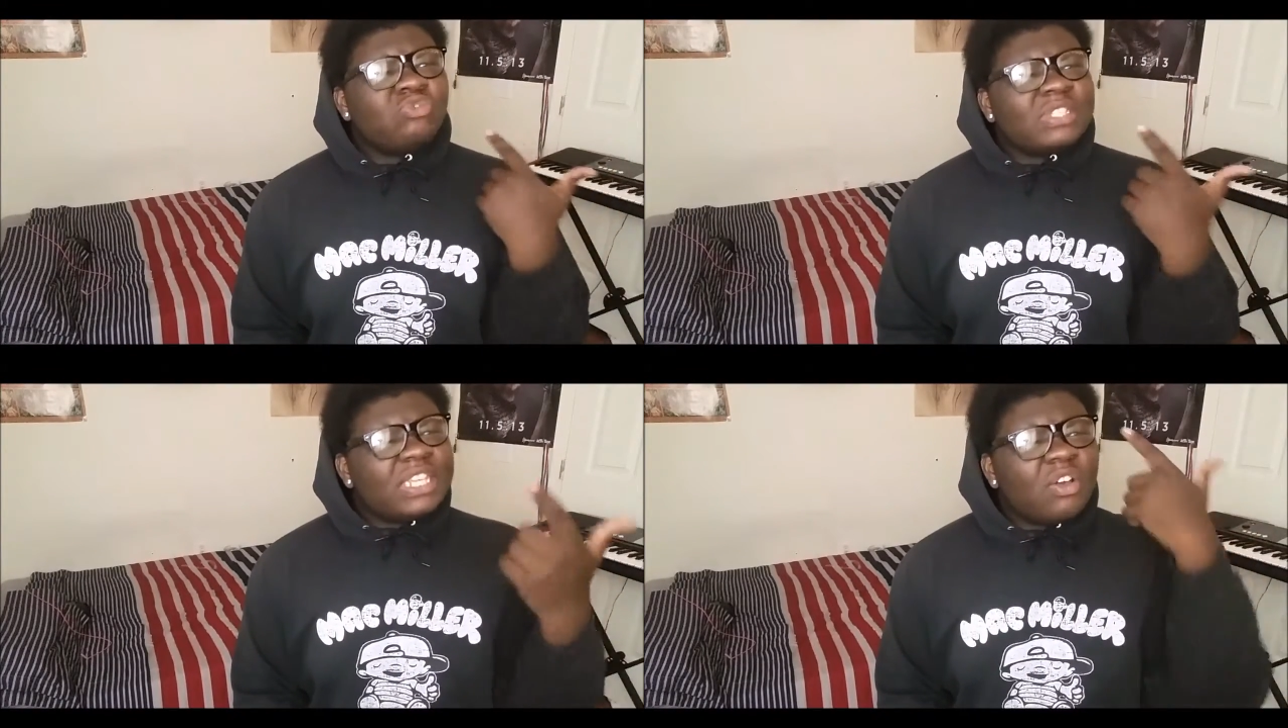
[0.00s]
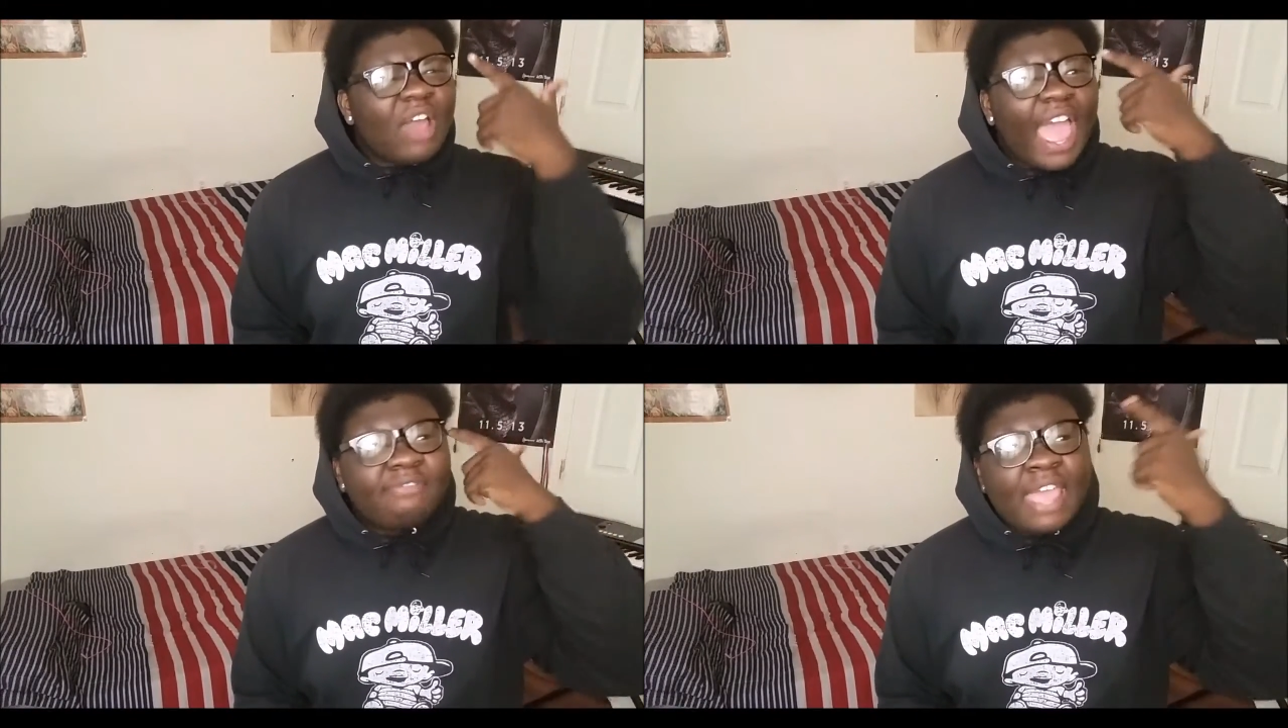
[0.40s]
still
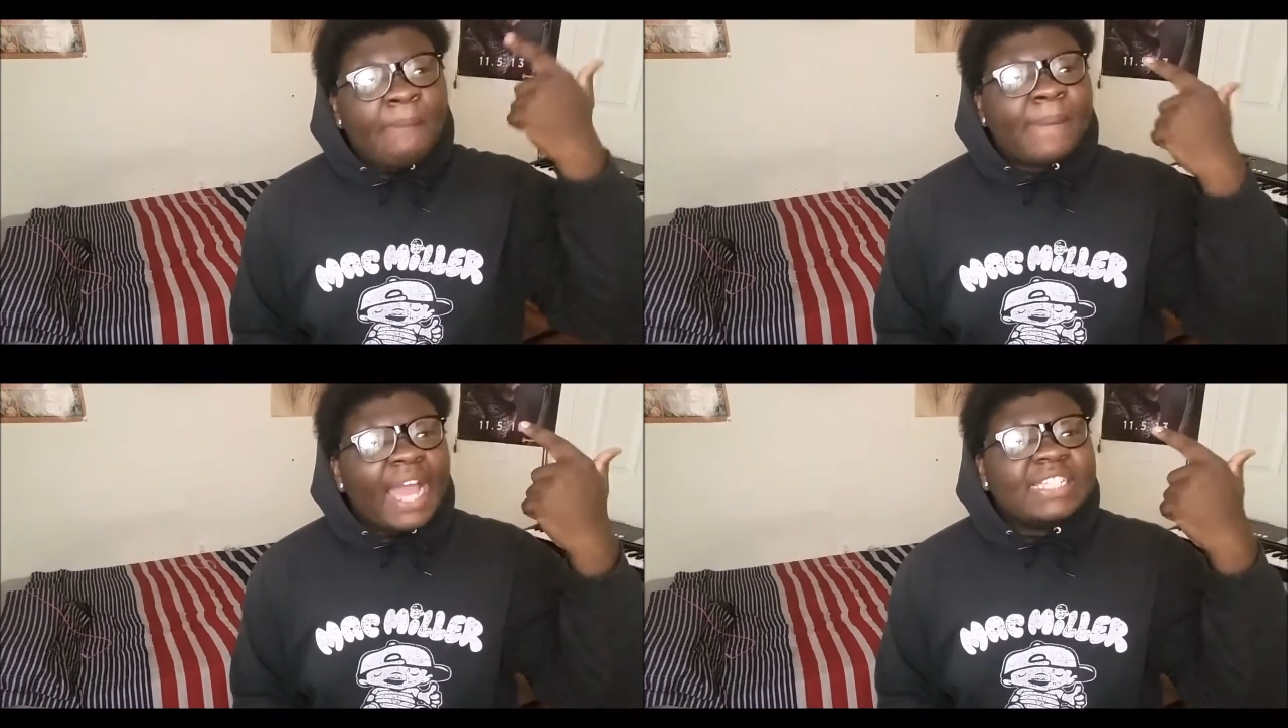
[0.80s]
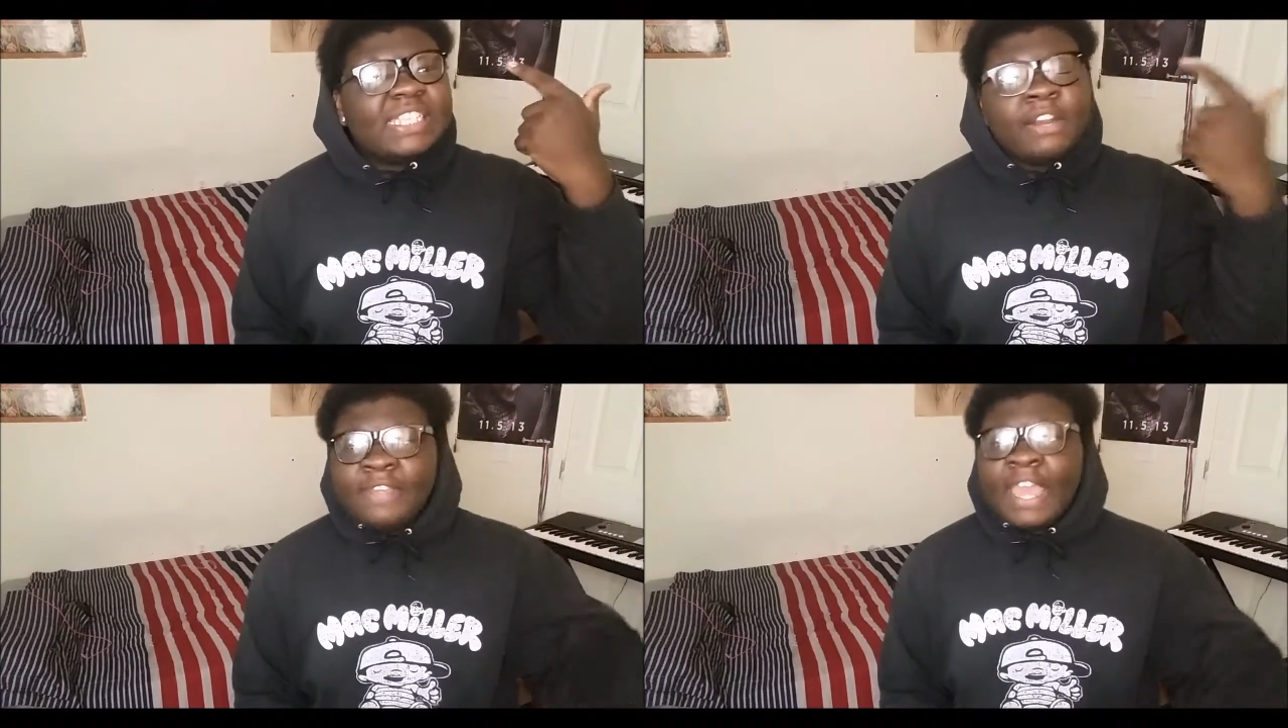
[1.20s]
have that
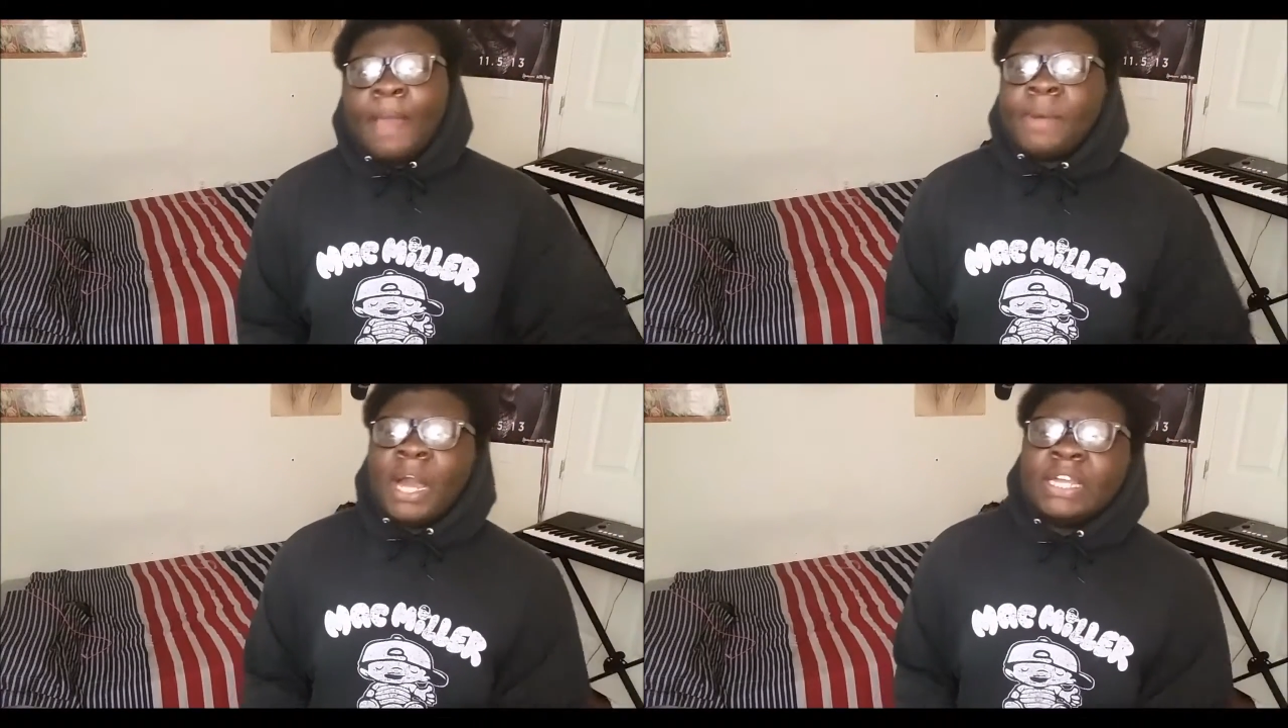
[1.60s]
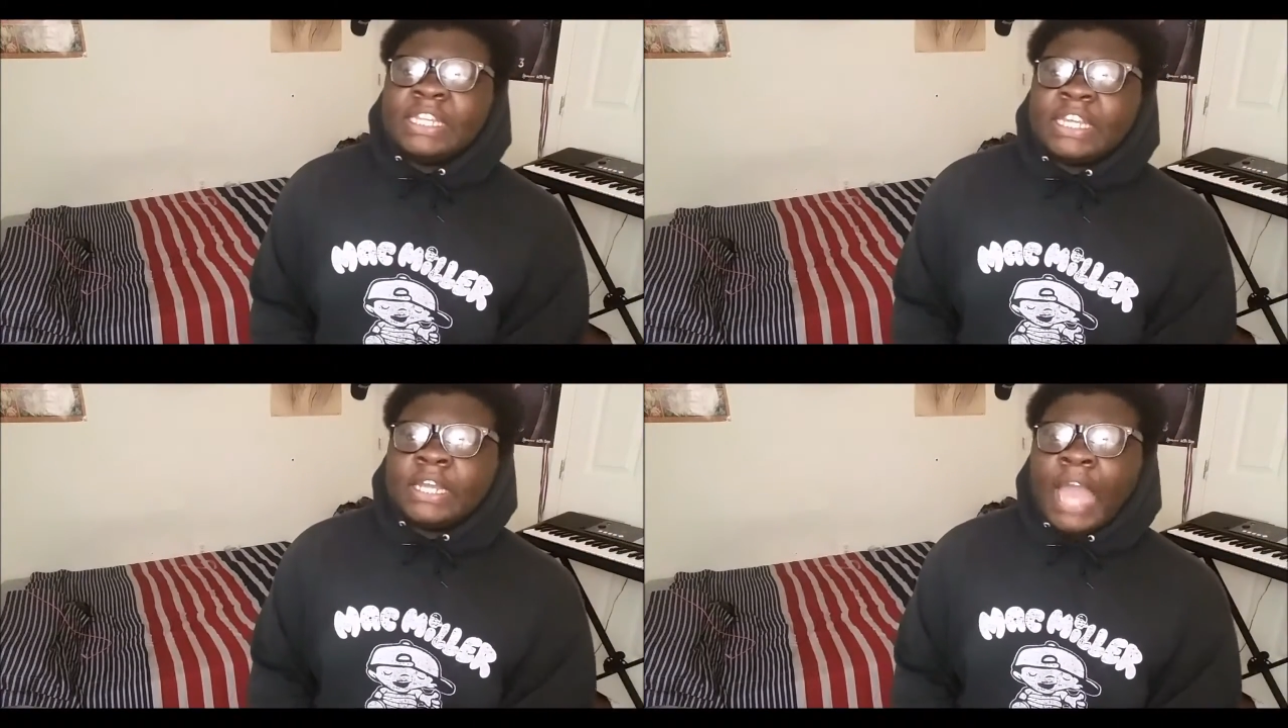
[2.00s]
mindset of, yeah, I'm ugly?